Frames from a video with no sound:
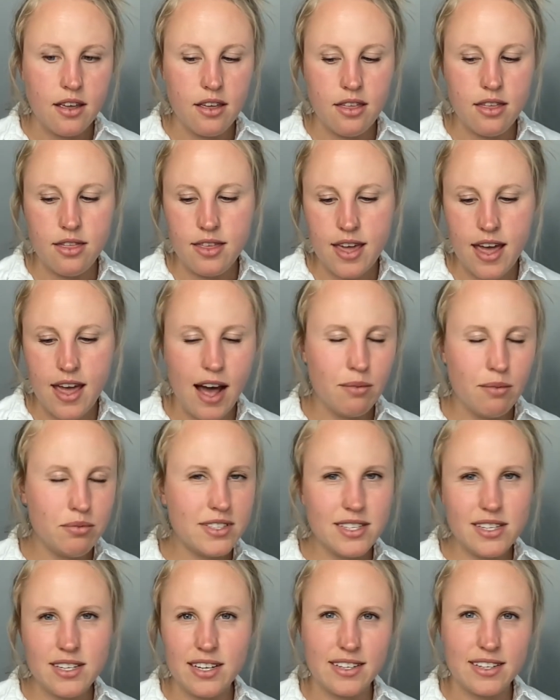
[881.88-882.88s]
the app
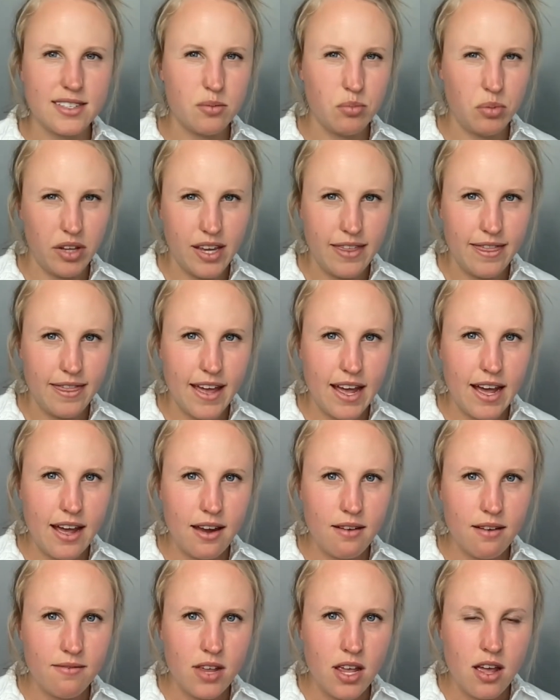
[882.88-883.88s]
doesn't explain
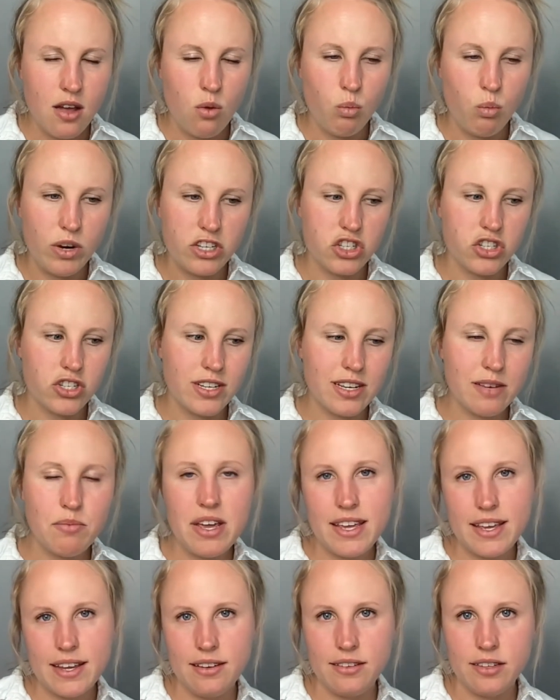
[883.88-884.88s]
that, which can
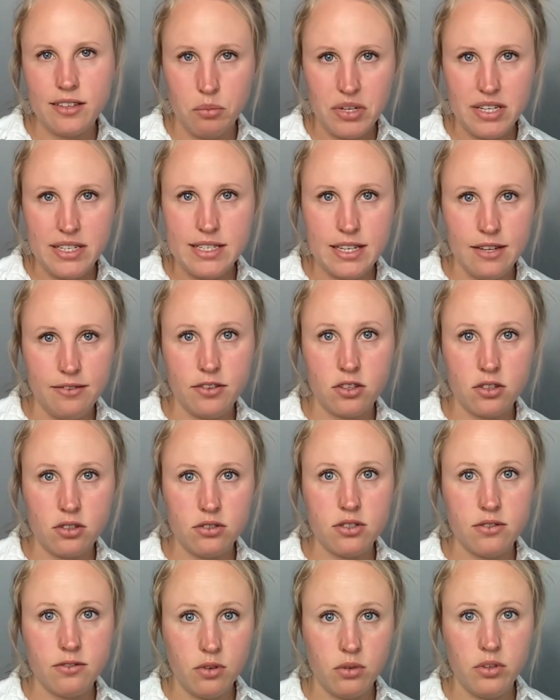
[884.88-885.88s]
make it a little bit
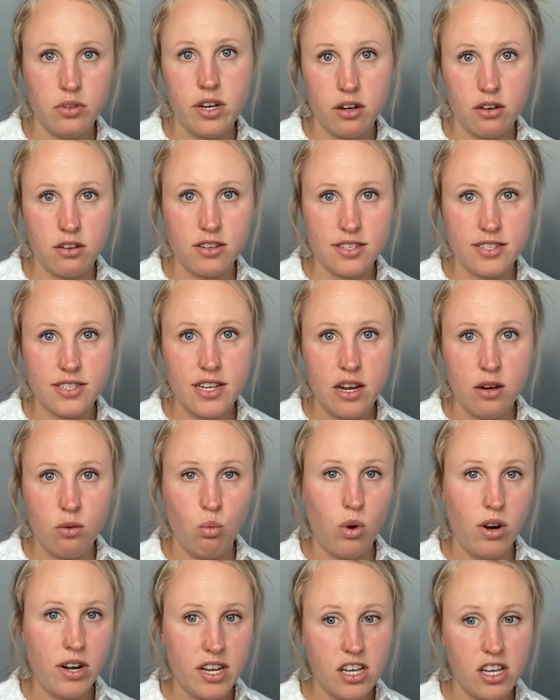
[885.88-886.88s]
difficult to fully understand
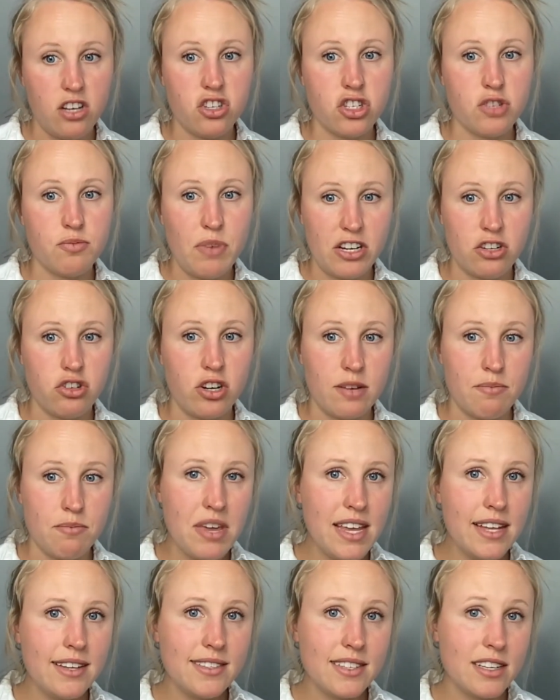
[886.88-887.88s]
what each metric
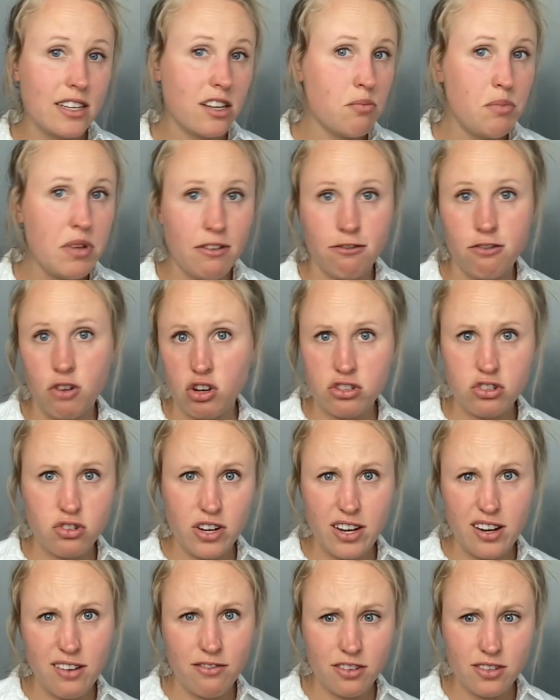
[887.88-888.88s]
means. It could be
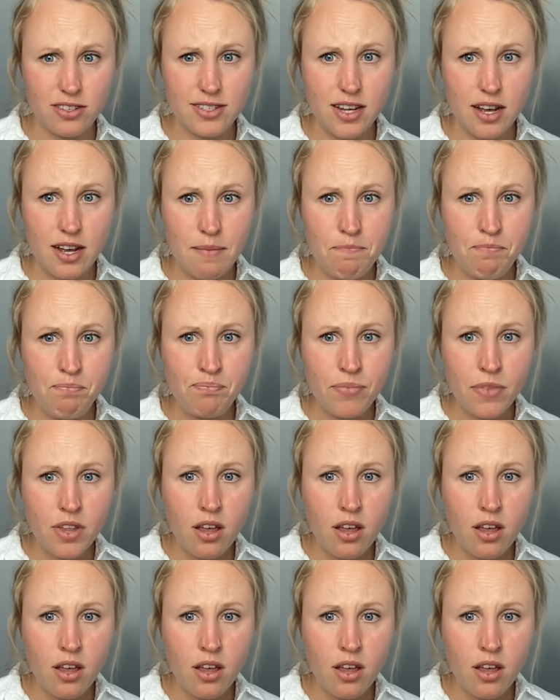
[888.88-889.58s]
frustrating for some.